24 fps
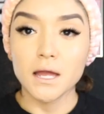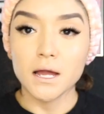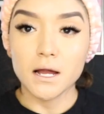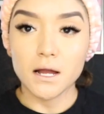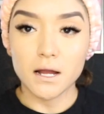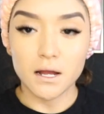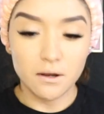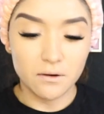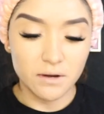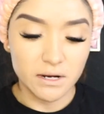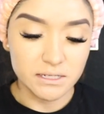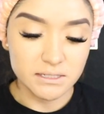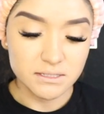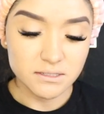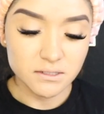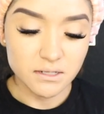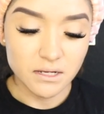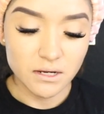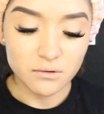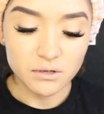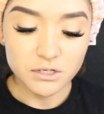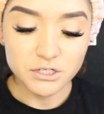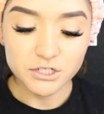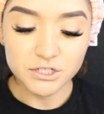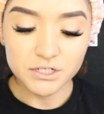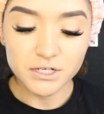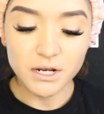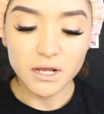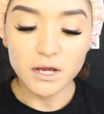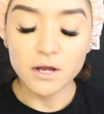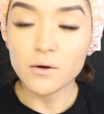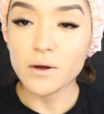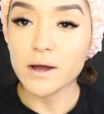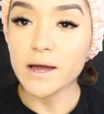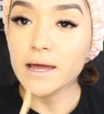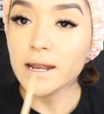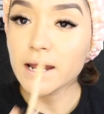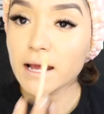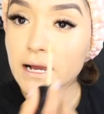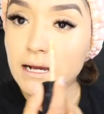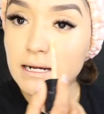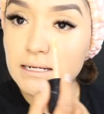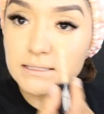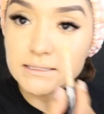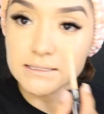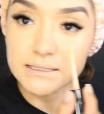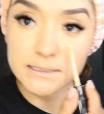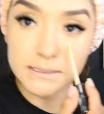Alright, so now we're just going to go ahead and
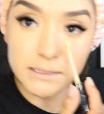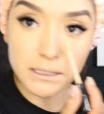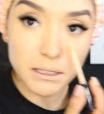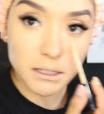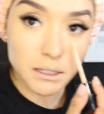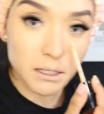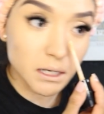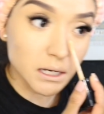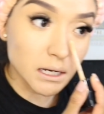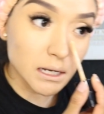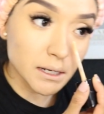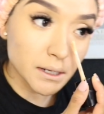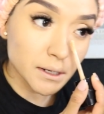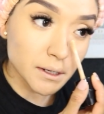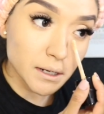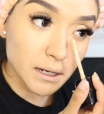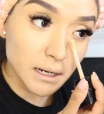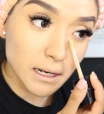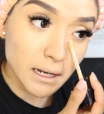conceal our under